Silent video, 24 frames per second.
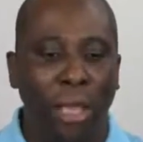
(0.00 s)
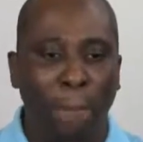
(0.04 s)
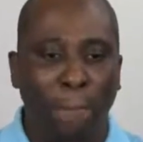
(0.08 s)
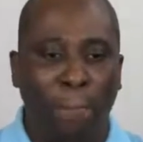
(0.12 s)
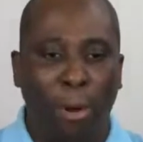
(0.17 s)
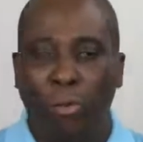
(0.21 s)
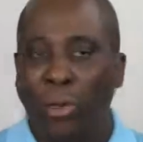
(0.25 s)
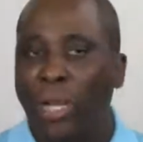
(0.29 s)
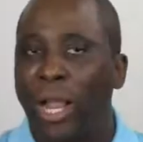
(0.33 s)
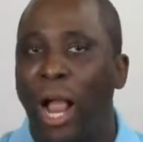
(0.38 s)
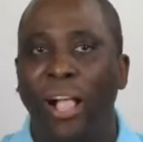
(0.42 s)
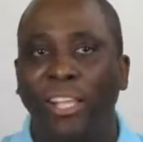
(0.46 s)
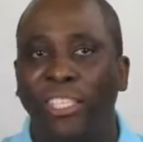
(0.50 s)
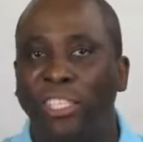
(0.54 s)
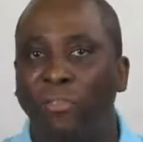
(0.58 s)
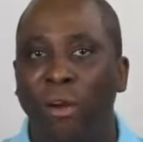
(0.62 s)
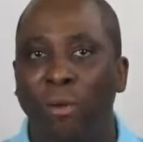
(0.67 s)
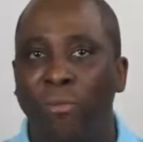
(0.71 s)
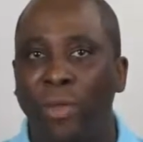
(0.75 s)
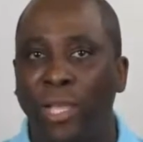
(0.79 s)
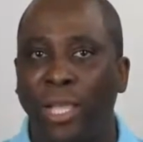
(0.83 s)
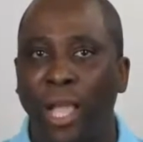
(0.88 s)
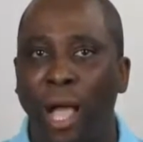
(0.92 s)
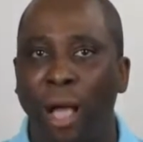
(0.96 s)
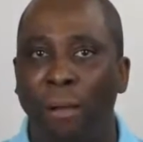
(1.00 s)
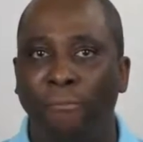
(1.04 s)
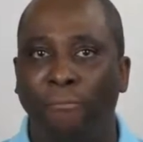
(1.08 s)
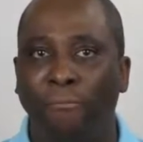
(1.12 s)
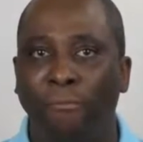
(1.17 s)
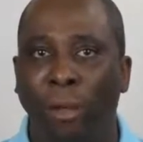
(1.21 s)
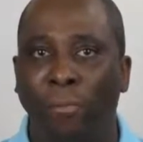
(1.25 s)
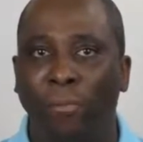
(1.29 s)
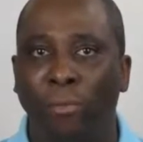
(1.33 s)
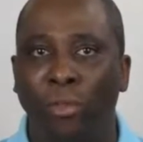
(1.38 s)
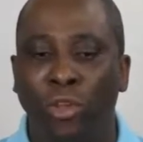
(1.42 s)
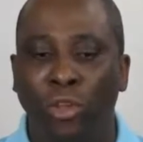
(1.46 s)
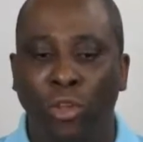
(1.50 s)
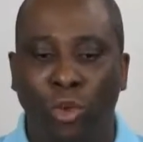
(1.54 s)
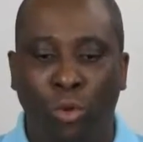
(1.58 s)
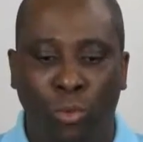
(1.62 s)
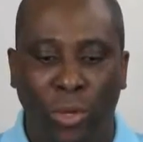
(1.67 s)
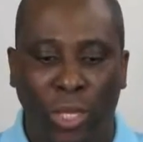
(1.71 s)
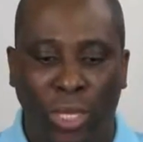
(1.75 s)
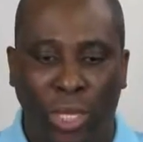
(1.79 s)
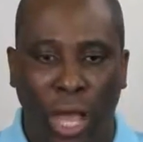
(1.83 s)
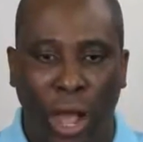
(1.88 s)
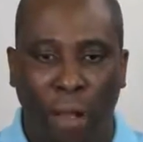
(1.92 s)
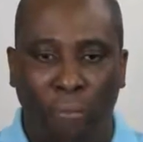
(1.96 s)
But regardless of where we come from,
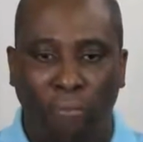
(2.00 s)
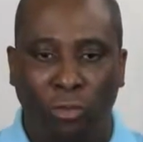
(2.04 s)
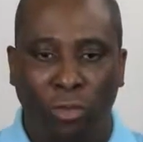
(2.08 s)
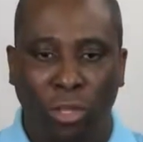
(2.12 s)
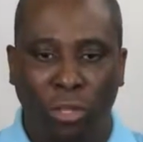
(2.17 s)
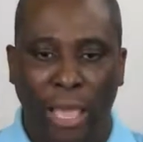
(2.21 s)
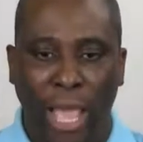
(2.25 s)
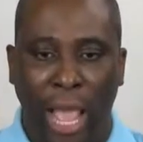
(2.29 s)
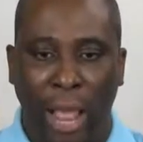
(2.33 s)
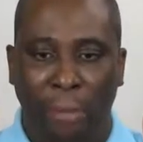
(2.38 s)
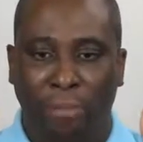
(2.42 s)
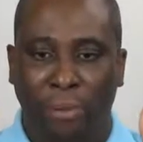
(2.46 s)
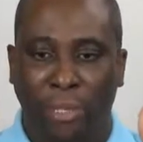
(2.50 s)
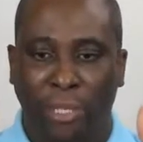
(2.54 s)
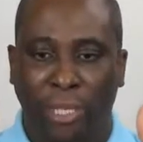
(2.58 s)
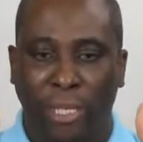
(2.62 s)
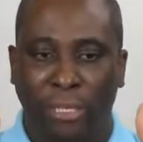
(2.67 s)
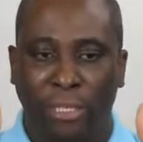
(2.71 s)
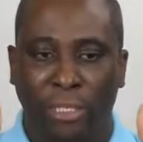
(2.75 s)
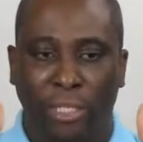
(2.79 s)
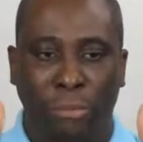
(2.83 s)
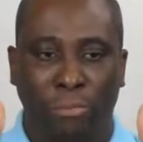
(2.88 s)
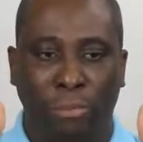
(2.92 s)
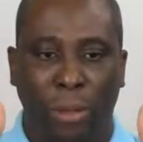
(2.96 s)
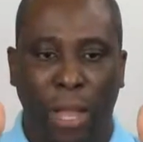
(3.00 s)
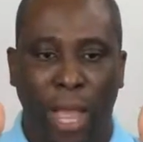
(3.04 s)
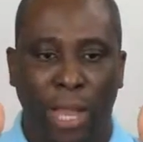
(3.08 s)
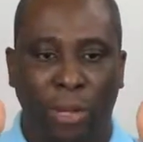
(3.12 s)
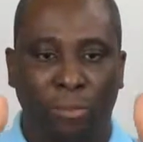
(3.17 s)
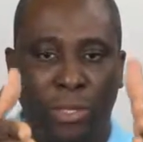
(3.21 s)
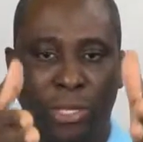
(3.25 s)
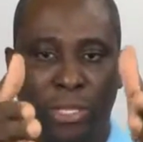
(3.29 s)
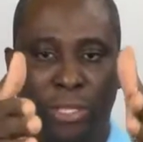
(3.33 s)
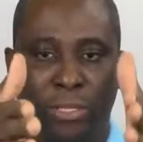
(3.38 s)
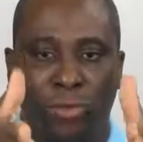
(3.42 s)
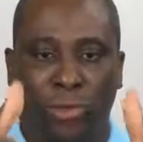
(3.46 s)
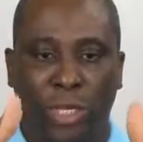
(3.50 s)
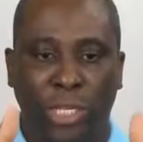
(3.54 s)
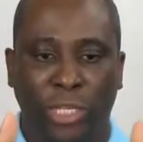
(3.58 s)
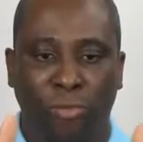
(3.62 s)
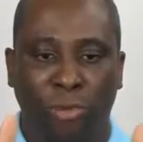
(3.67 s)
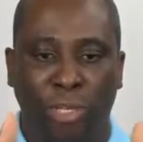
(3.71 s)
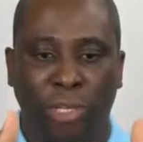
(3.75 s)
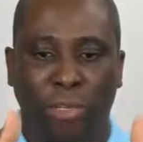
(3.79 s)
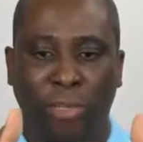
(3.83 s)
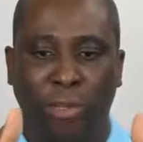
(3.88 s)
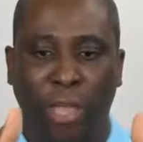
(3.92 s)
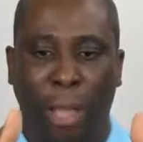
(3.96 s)
we come to the applicant spot,
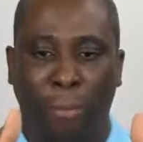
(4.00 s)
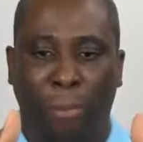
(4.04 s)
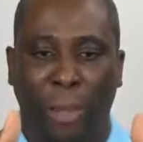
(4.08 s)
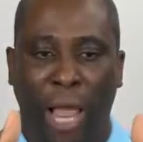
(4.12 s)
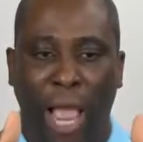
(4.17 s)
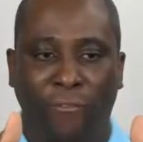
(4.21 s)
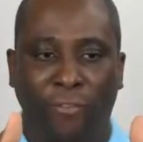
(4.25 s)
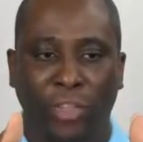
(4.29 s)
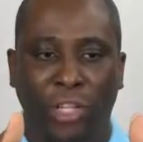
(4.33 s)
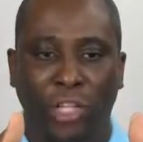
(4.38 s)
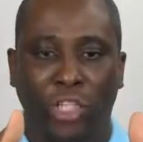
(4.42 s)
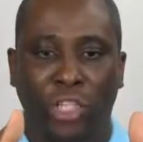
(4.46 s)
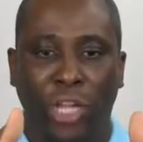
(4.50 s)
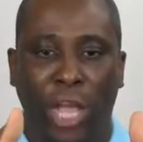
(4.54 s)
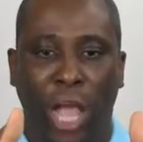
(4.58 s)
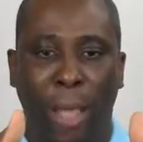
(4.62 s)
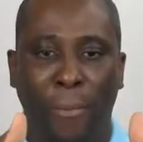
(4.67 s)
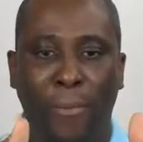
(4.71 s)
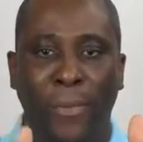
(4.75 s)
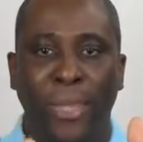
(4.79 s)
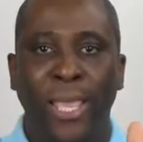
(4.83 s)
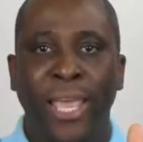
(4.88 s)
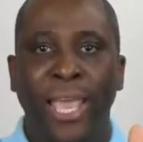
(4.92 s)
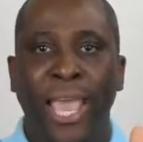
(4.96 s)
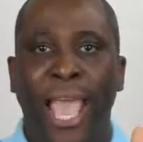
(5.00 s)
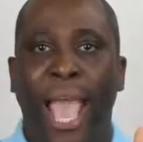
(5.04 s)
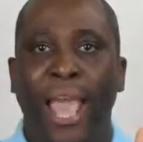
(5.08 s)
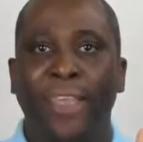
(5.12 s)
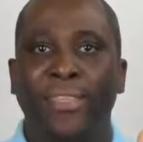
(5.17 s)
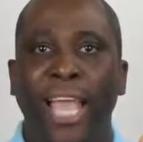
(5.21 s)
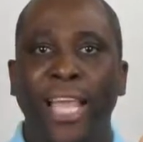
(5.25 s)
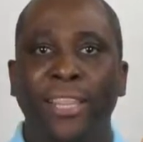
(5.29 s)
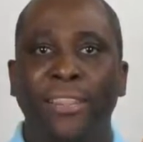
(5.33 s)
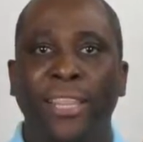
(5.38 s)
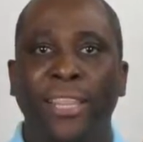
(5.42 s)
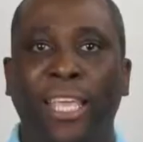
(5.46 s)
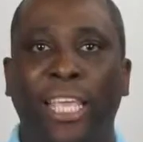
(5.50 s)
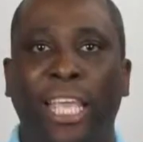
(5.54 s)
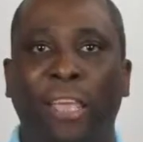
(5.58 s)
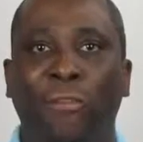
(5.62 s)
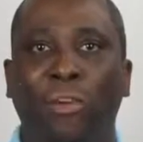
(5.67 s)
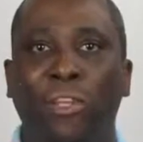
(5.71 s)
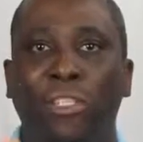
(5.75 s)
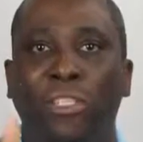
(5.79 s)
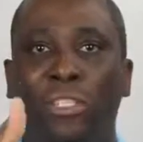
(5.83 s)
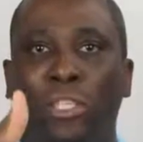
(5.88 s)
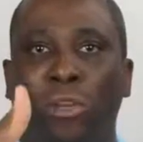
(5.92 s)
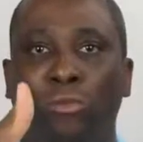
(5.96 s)
we apply for the job, and then give
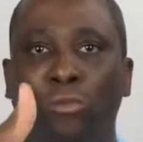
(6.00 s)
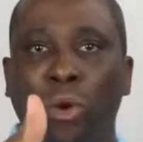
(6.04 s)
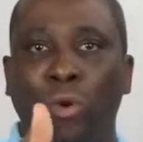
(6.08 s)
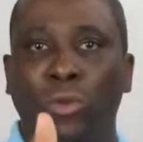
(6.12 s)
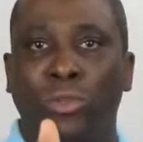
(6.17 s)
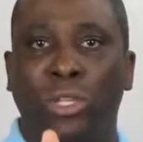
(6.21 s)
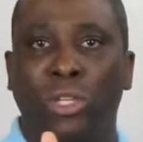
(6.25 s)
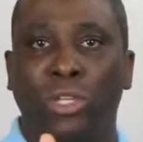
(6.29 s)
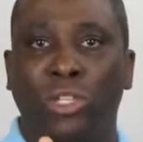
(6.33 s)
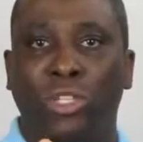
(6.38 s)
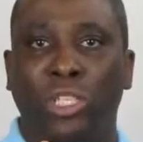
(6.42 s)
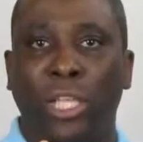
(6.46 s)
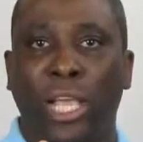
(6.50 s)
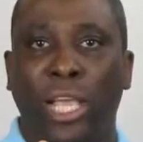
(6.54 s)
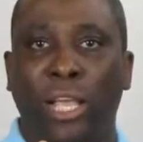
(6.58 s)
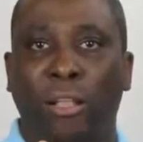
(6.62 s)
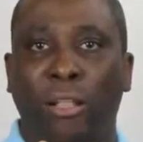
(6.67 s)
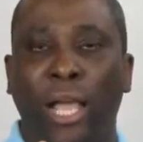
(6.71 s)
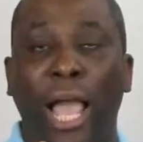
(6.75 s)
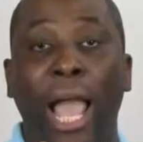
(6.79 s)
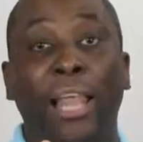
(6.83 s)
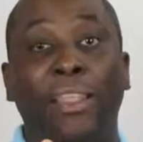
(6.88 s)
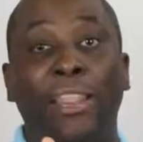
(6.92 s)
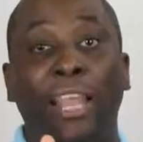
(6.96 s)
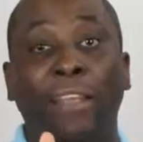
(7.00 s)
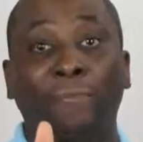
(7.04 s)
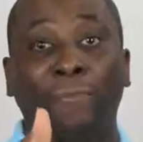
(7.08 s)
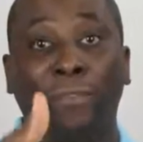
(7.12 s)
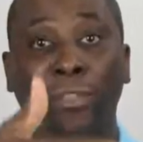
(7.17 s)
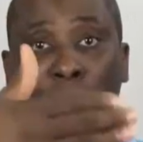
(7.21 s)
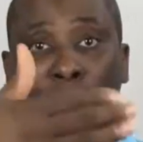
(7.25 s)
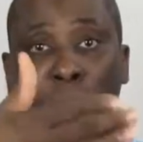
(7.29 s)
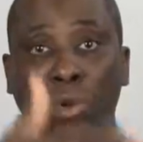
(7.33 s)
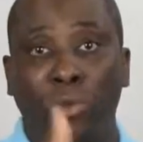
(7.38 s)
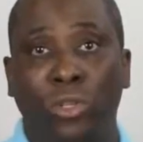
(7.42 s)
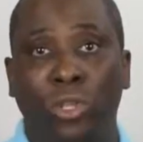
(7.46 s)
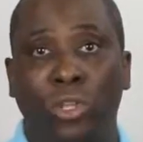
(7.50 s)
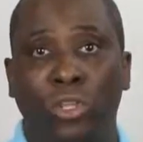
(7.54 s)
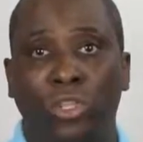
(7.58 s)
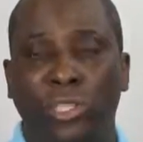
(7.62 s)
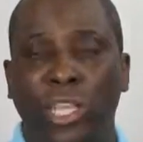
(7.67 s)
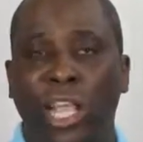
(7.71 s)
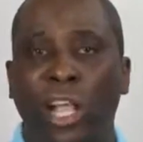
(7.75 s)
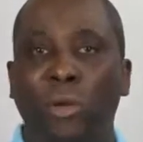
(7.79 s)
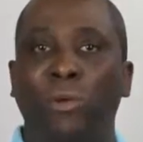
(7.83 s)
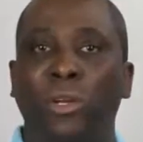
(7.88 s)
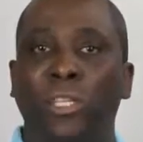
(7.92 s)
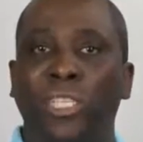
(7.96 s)
us the road to the sale. And then from the road to the
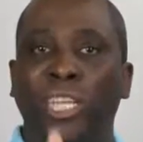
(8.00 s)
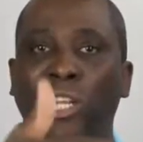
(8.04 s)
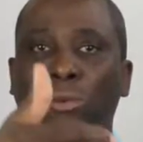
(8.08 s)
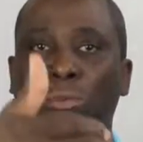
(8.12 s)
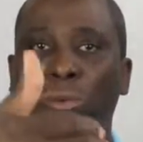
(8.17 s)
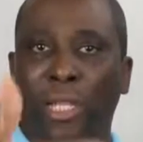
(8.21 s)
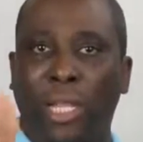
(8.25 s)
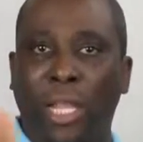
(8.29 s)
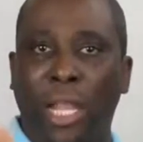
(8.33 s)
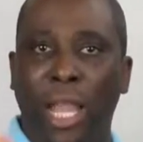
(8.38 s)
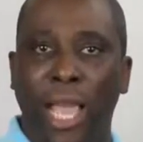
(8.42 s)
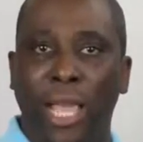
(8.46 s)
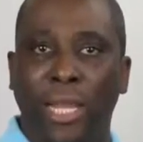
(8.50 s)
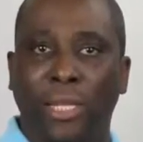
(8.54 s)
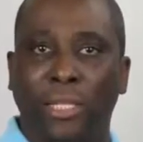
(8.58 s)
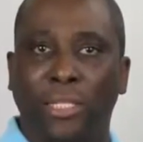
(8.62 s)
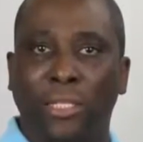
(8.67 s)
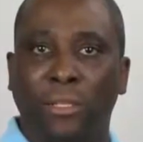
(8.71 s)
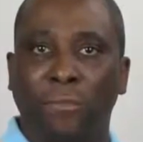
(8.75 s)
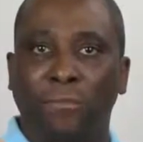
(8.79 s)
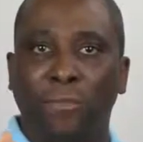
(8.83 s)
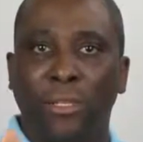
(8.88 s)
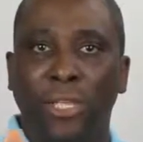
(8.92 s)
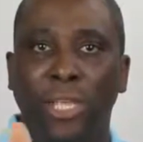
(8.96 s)
sale, we're dealing with clients.